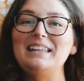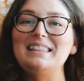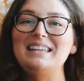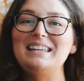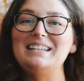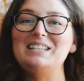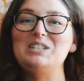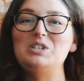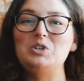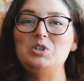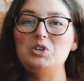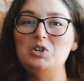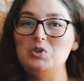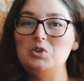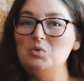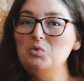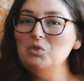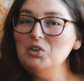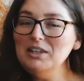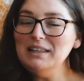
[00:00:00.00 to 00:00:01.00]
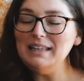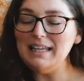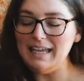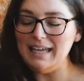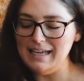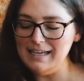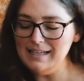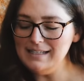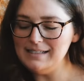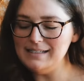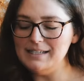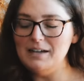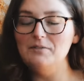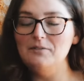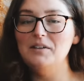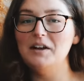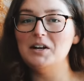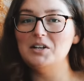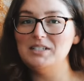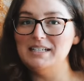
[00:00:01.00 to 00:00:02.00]
this new release of
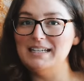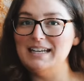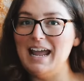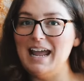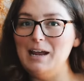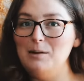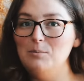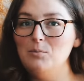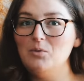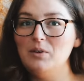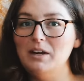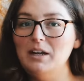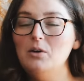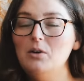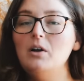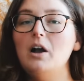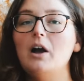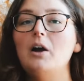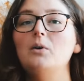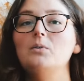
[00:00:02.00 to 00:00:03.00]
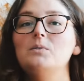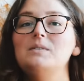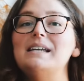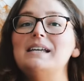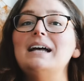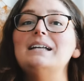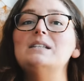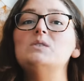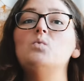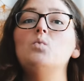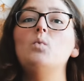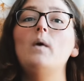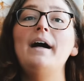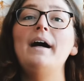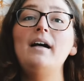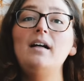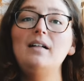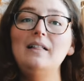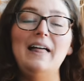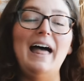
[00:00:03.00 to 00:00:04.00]
their DK Merino cones, as
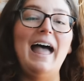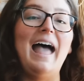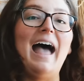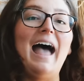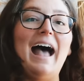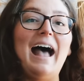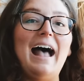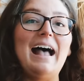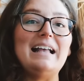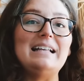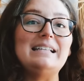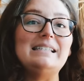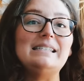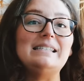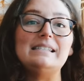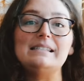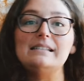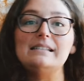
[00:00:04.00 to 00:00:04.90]
well as